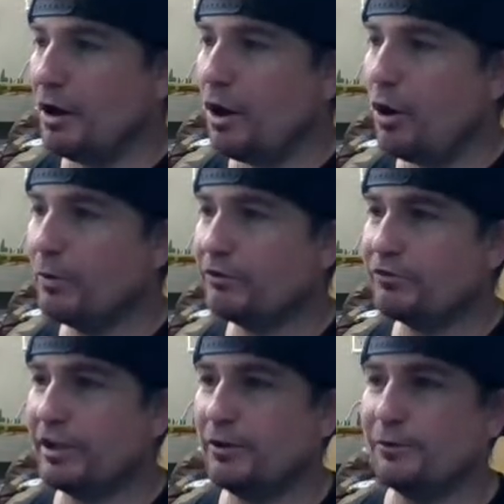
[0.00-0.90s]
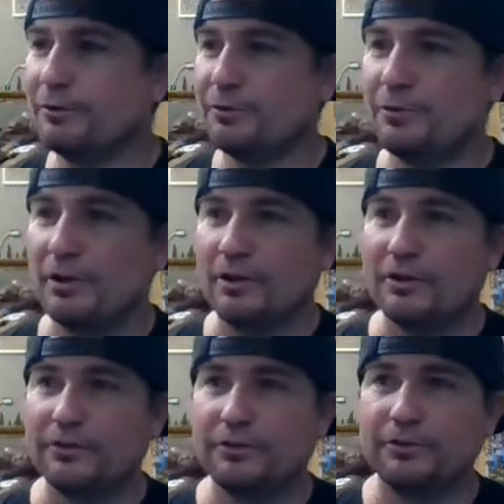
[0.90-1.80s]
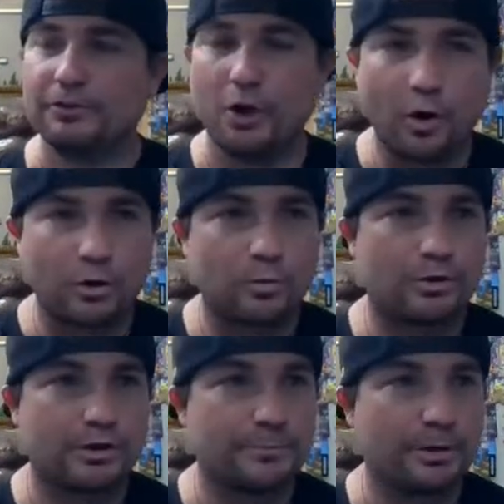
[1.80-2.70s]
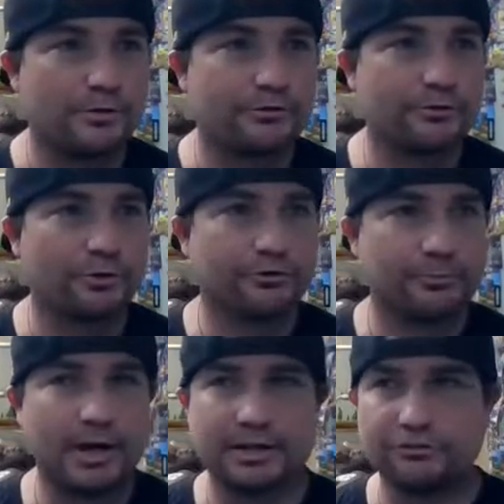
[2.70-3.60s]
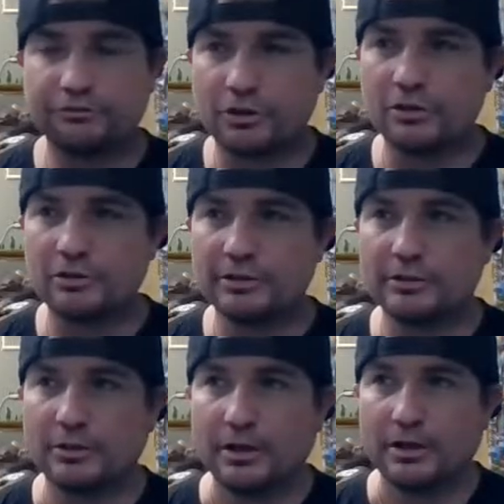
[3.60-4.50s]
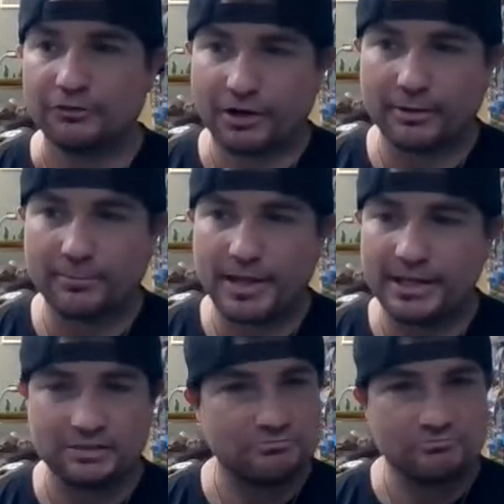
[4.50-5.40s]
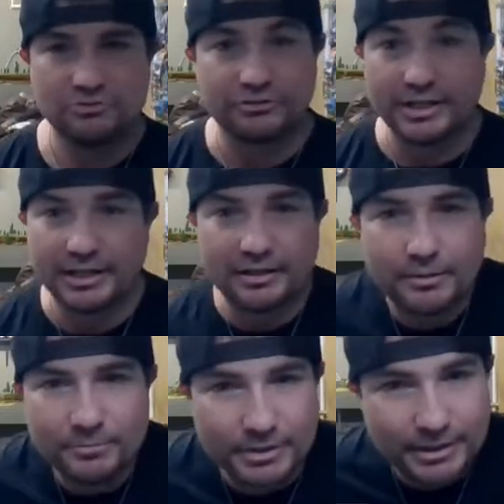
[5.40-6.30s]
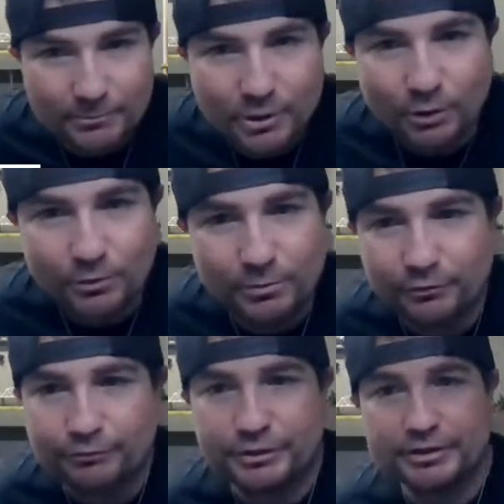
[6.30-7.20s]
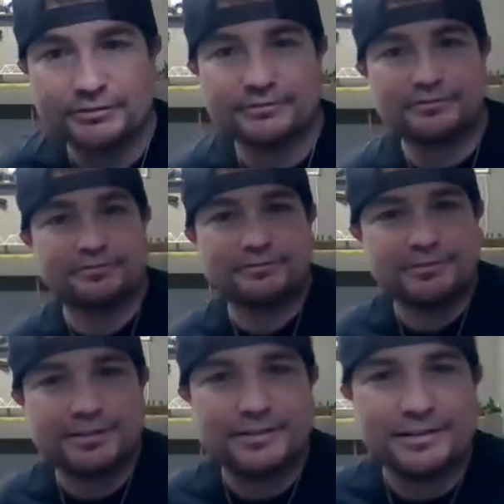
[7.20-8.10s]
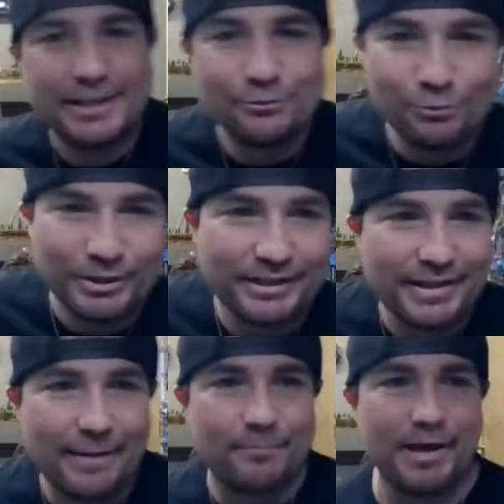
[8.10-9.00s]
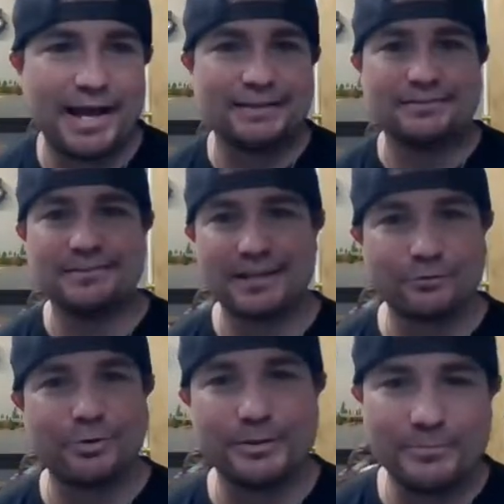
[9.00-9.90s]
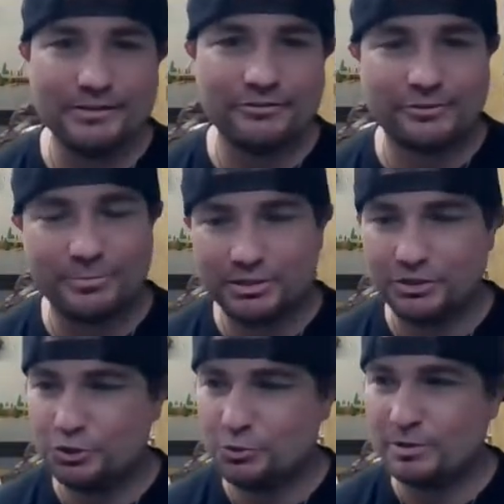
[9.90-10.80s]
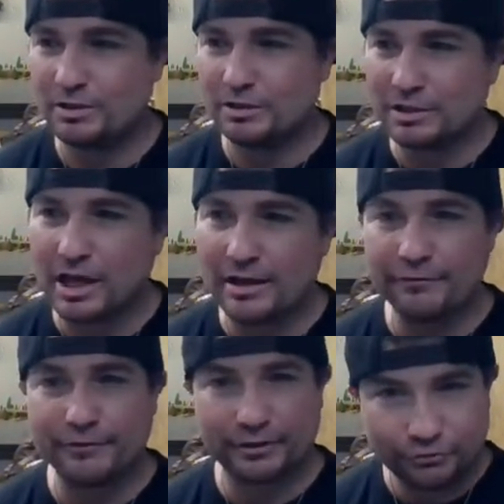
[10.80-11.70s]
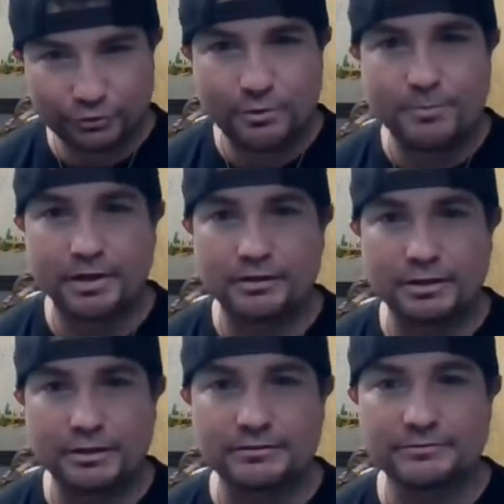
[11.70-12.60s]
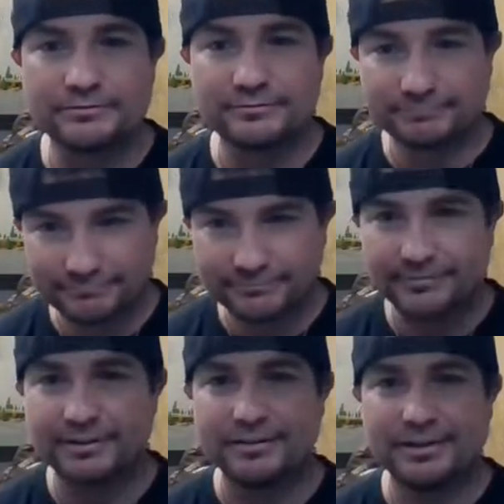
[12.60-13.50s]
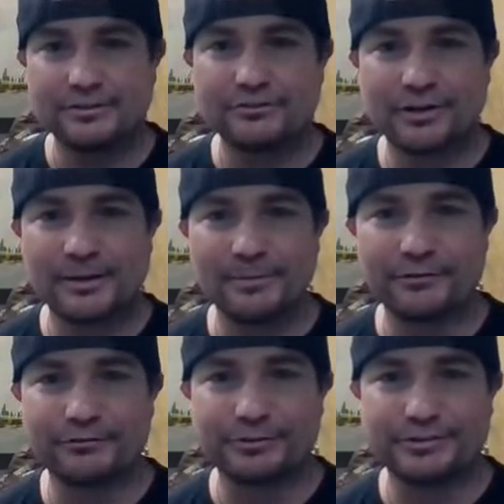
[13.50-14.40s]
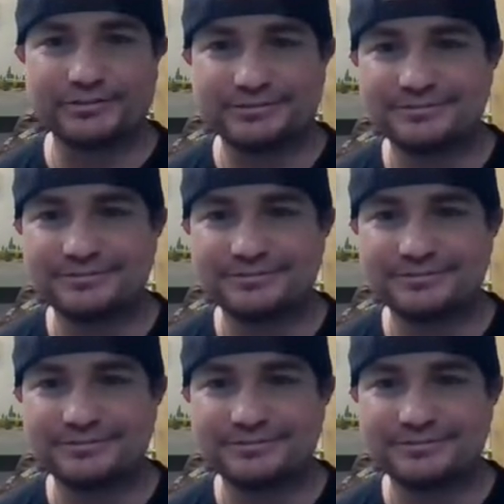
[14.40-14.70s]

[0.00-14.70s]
always tell the hardworking person or somebody struggling, trying to make it, just get up and keep going, my friend. Keep swinging that bat. That's what it means to be human, alive, and true American. That's right, my friend.